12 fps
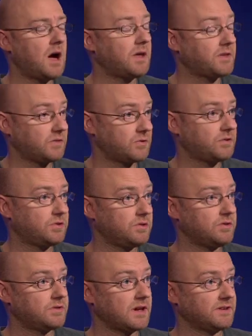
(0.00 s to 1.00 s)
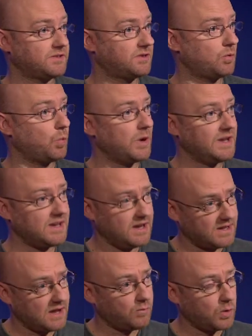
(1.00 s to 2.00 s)
I think there are two things that we
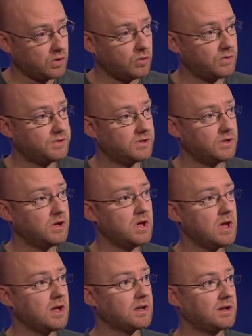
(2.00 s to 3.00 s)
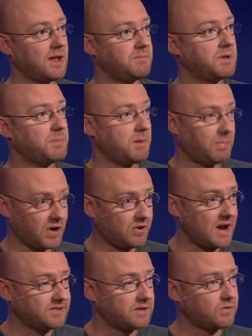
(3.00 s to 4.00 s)
need if we're going to claim to be
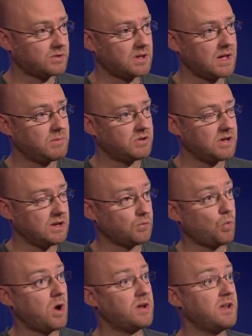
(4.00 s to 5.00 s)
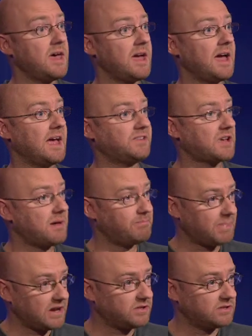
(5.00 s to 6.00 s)
progressive on climate change. One is
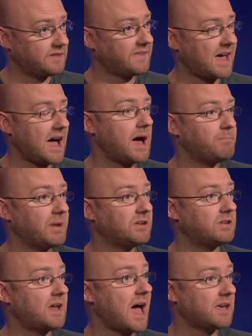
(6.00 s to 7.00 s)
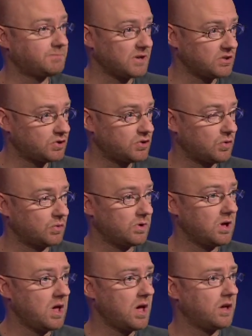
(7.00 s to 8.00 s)
ambition, and that ambition has been shown
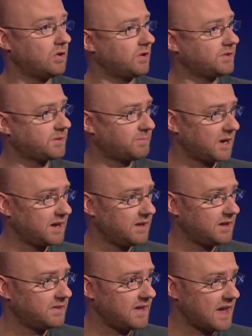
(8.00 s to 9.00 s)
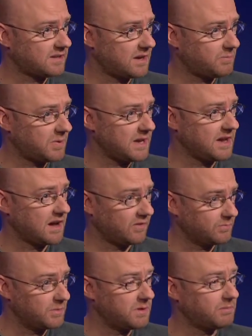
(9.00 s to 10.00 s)
not just by the SNP
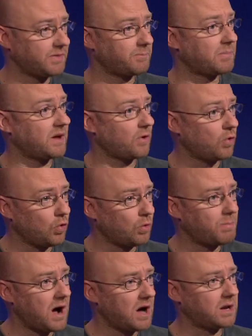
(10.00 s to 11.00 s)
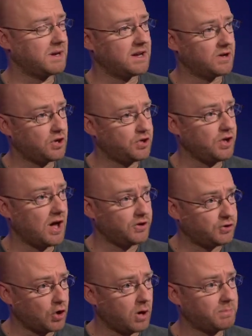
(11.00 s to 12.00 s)
government, but by the whole parliament in
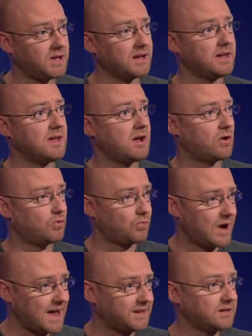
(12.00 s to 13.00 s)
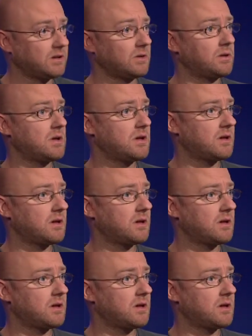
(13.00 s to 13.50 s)
adopting radical